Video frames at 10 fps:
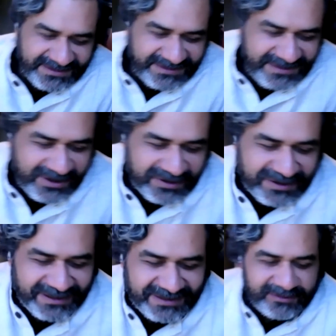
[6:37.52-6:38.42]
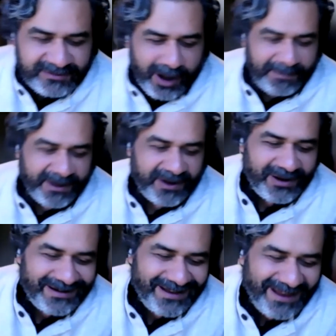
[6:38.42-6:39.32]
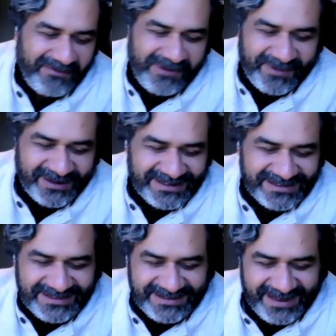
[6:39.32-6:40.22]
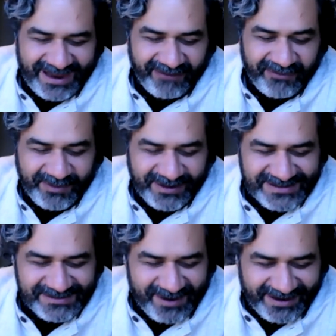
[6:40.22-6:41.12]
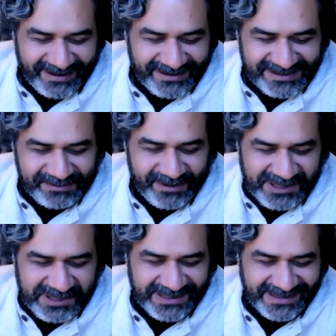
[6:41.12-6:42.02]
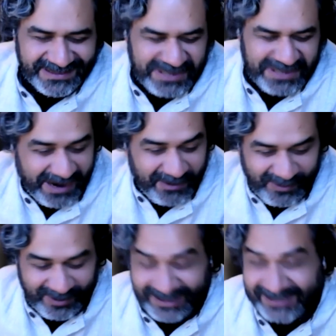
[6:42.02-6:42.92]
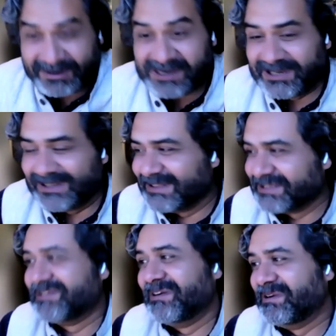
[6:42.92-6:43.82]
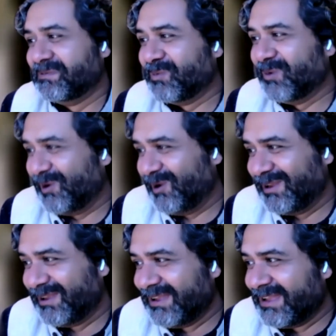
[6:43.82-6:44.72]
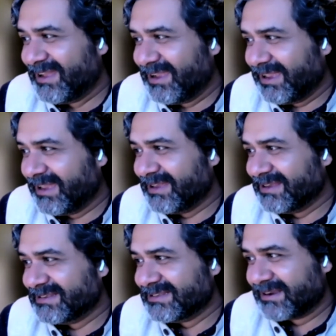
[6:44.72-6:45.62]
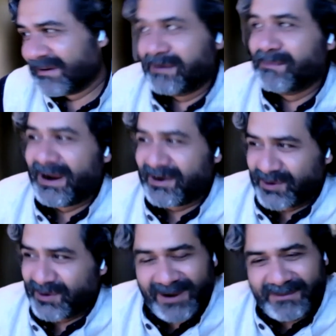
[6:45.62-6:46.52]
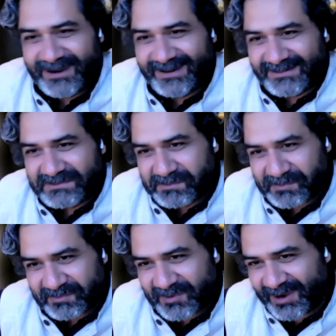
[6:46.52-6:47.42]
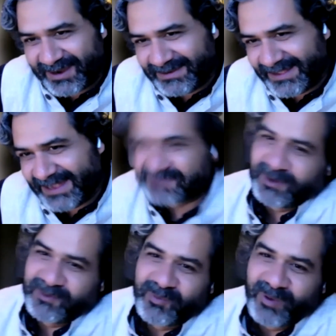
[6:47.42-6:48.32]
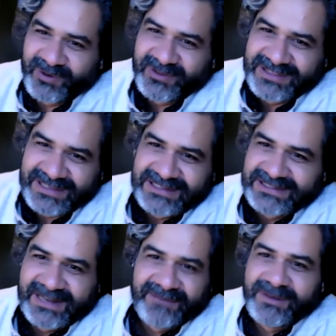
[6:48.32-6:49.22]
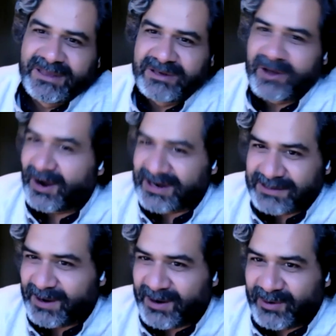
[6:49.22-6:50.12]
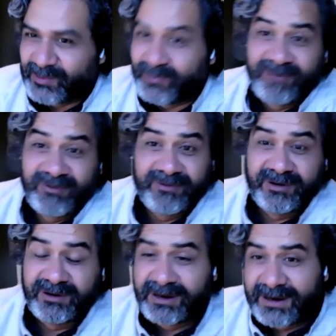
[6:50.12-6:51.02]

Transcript: the topic on everybody's mind, especially in the tech world, especially in the startup world, is the current macro environment. Right, that's one of the things that we talked about when we were,